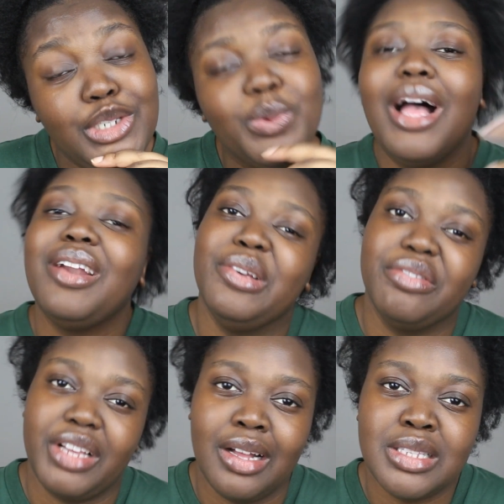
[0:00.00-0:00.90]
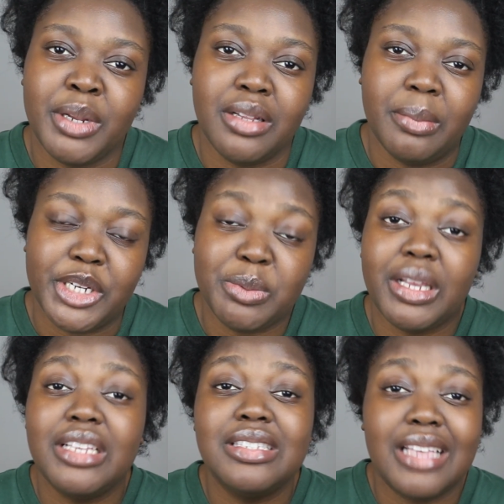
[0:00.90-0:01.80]
Well, I don't know if they consummated the marriage, but
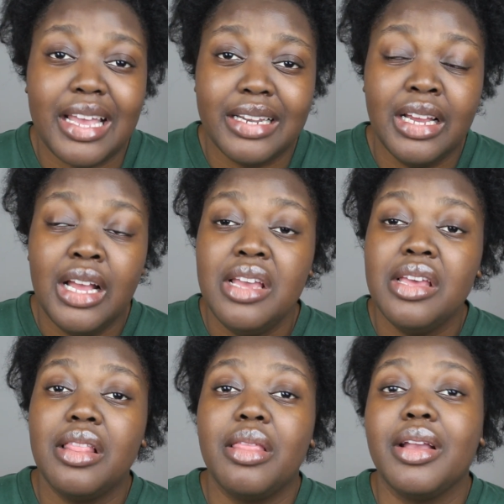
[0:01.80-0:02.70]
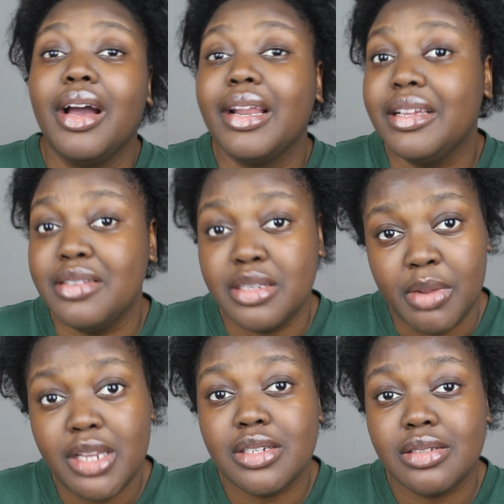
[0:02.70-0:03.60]
he said they got
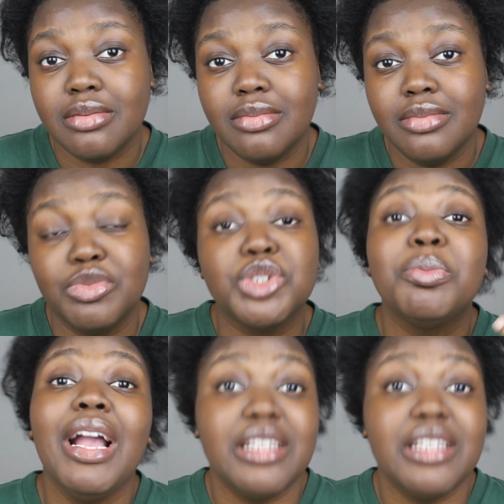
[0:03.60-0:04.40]
intimate. which my